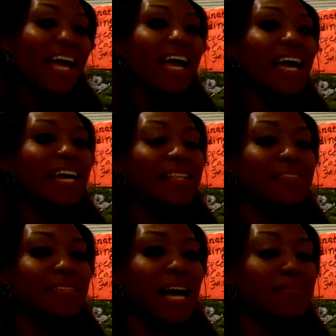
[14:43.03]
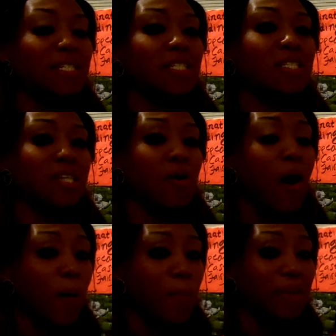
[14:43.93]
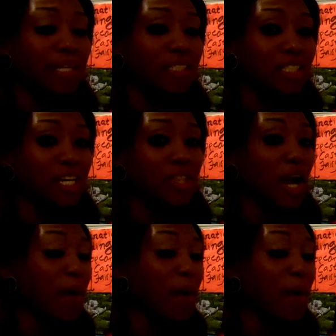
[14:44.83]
And I'm just so hoping to get the